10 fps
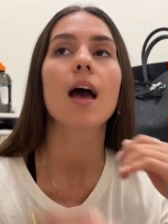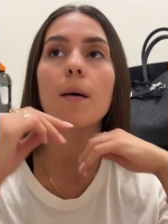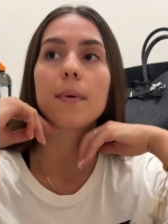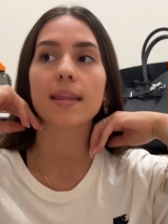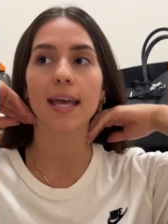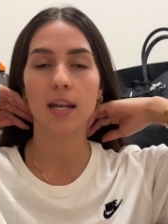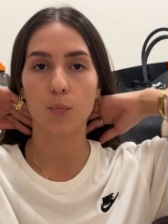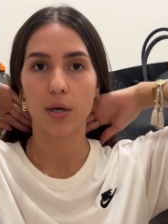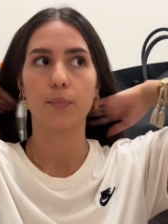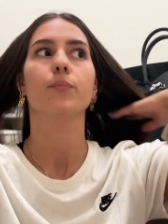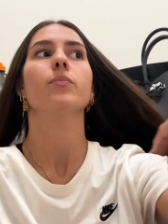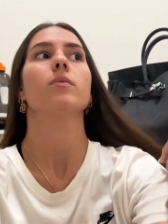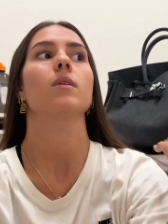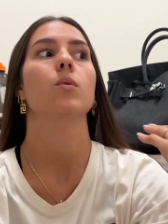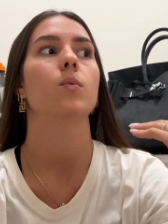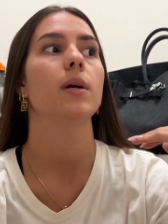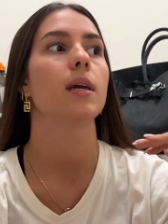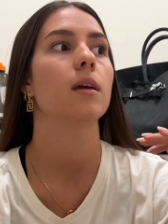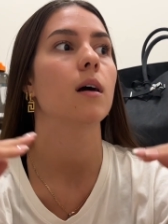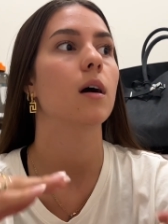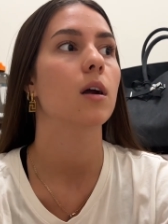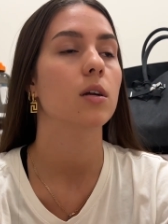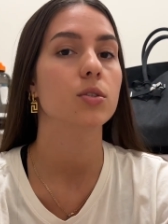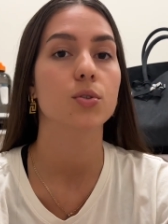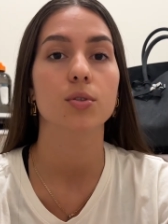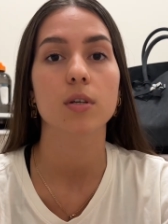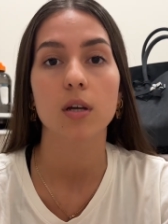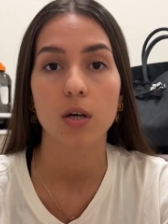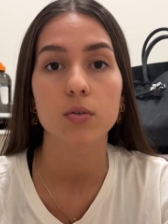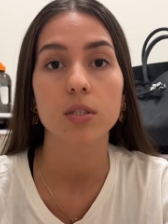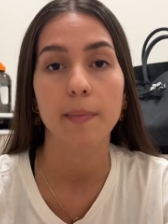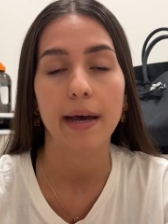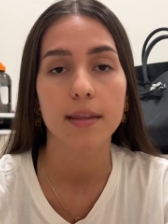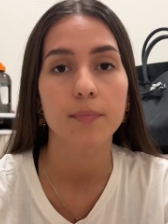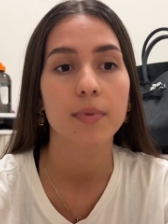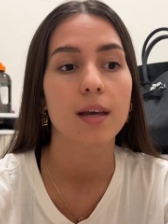But anyway, we are soon gonna go to bed.